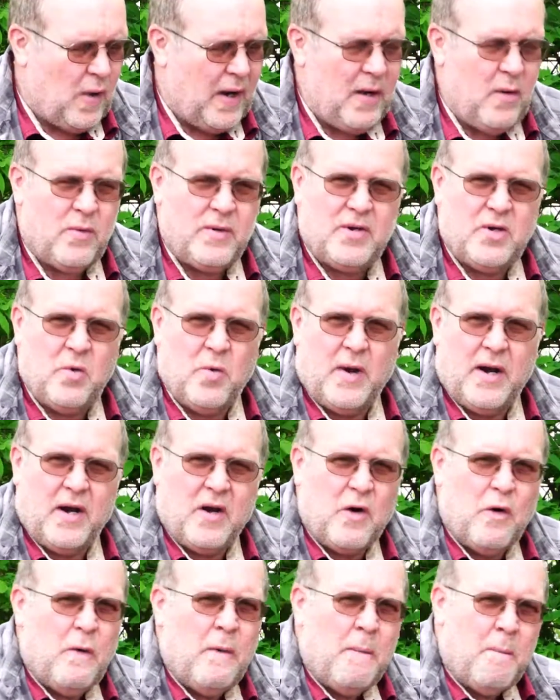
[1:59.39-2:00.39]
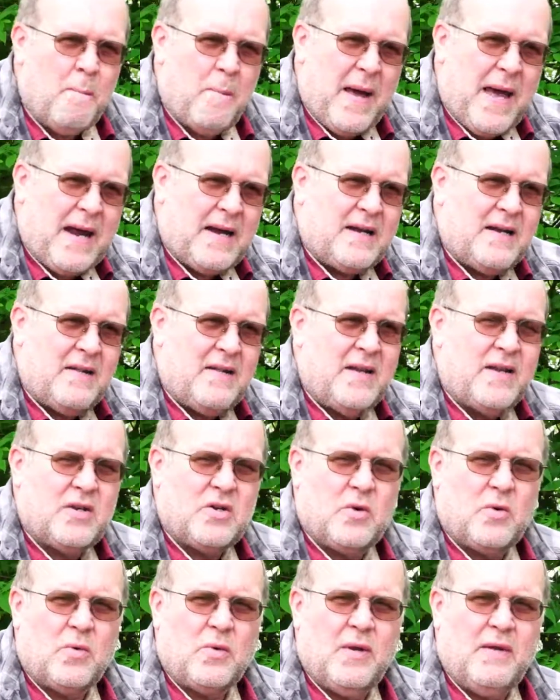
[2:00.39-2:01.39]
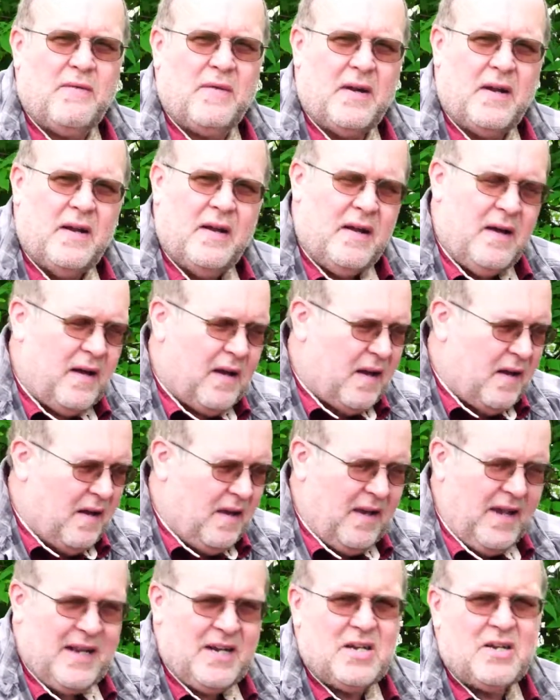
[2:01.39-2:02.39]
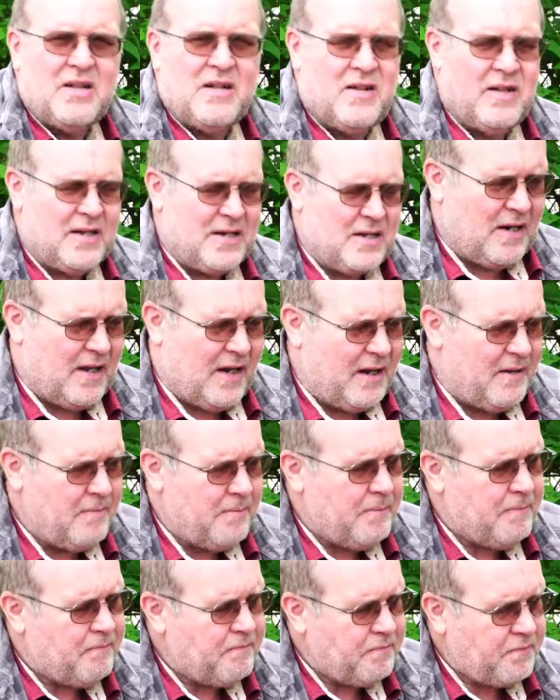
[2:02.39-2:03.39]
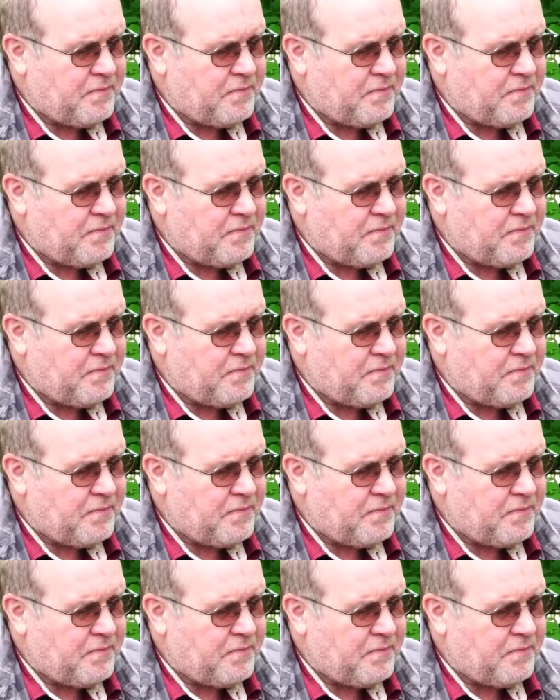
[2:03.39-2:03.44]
Why would you want to go back to this or even less this light?